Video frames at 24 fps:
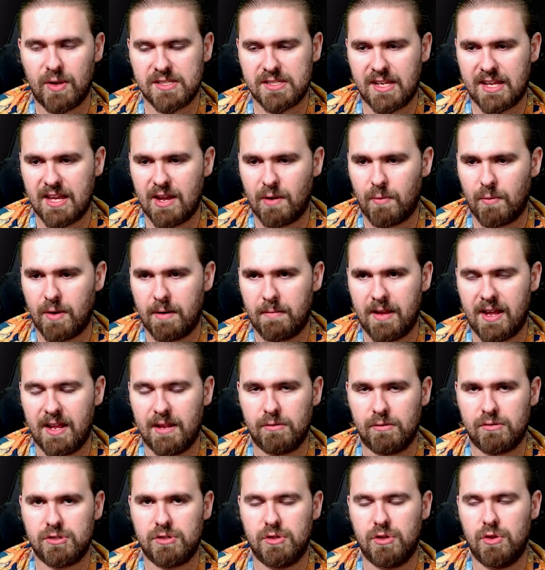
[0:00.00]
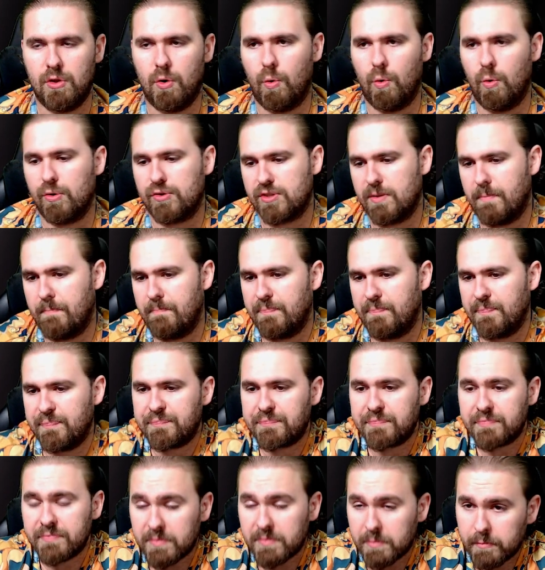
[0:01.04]
I get one. It looks awesome.
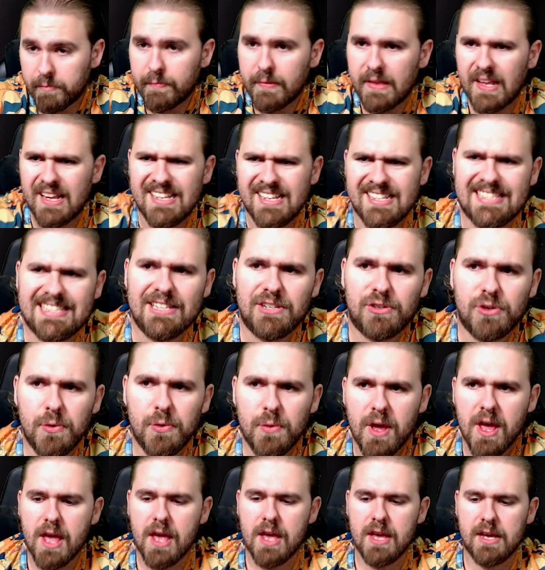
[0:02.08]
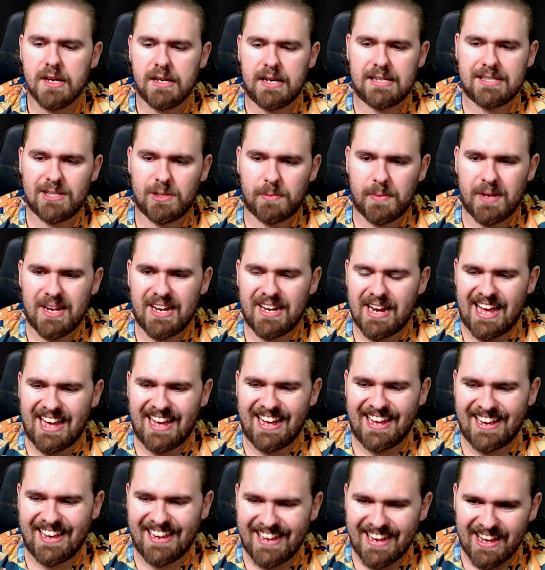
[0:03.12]
Sliggoo, I was a little bit
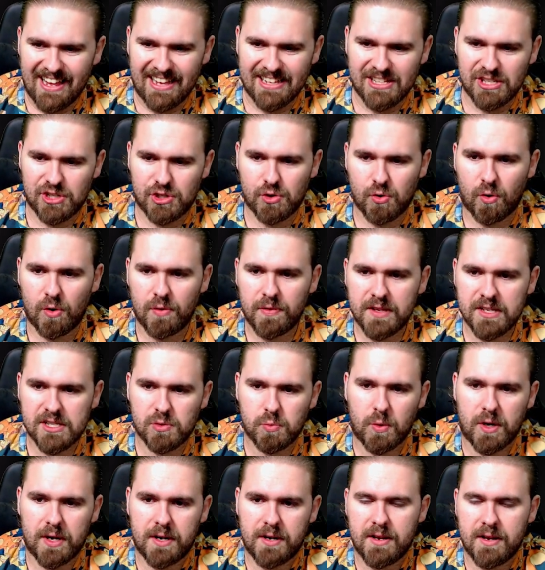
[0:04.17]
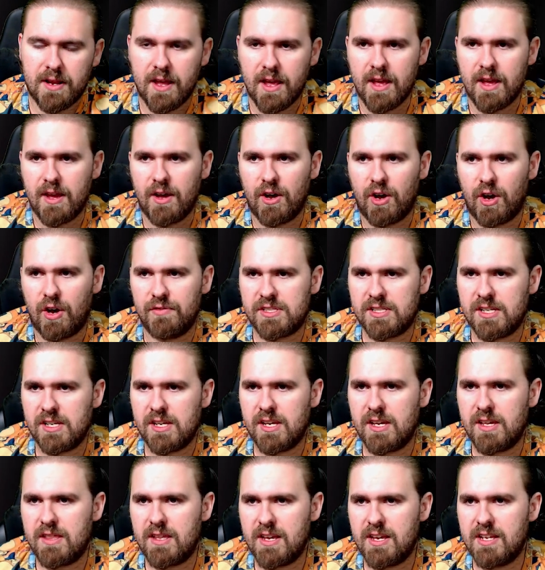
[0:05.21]
unsure on this one.
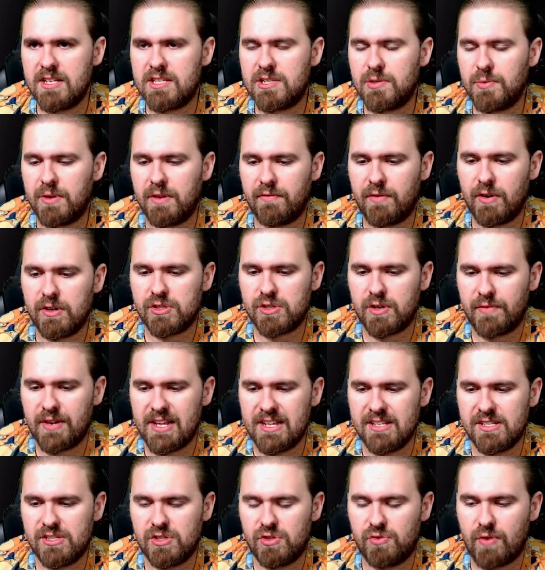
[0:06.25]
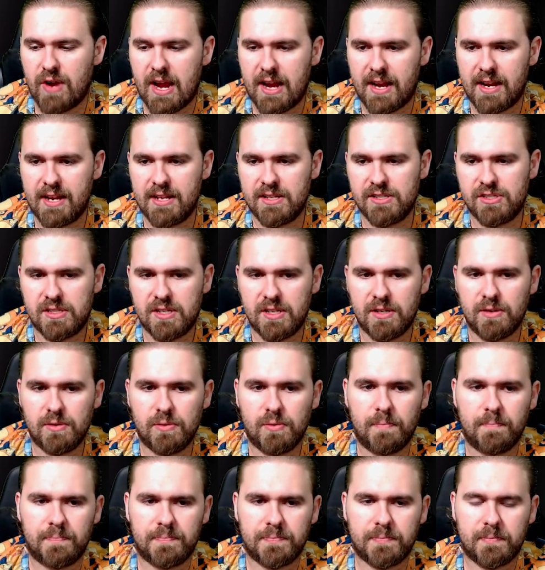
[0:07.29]
Obviously, the Hisuian version of it is Dragon and
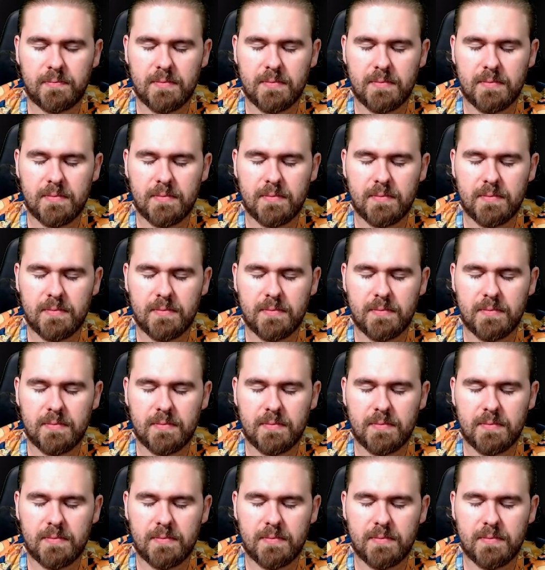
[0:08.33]
Steel.